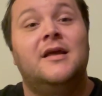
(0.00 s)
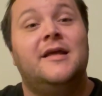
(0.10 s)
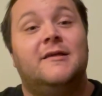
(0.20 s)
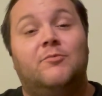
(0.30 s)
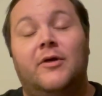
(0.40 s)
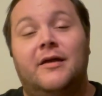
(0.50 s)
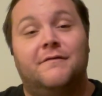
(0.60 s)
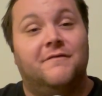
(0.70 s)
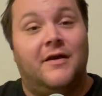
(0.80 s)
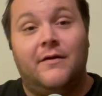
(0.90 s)
He's playing
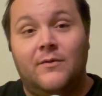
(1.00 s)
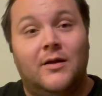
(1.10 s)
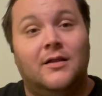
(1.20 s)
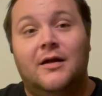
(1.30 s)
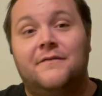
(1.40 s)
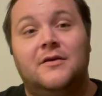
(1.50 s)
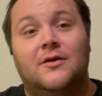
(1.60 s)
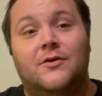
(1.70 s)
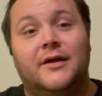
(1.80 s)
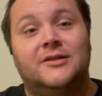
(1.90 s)
very well off of
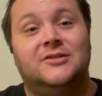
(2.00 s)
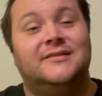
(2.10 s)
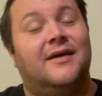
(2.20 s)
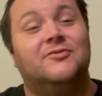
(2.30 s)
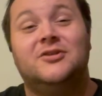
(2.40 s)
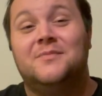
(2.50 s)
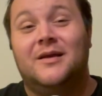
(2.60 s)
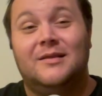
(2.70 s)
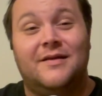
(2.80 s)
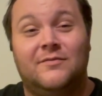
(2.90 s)
Jokic. He's averaging about
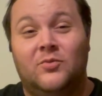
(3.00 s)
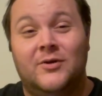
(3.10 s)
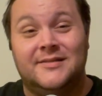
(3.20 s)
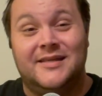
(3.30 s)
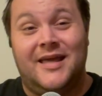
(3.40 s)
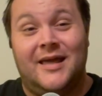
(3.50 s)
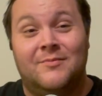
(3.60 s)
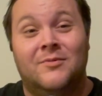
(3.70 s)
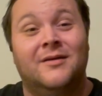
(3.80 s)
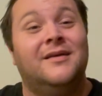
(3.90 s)
11 points a
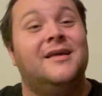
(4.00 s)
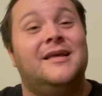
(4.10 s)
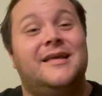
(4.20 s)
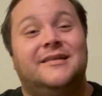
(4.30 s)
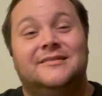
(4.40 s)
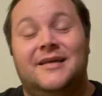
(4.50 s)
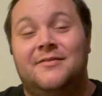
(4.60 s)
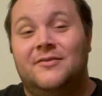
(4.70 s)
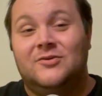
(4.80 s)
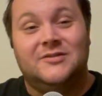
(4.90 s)
game. He's
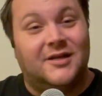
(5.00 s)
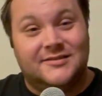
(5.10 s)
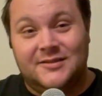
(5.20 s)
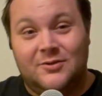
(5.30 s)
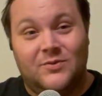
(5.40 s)
getting those cuts to the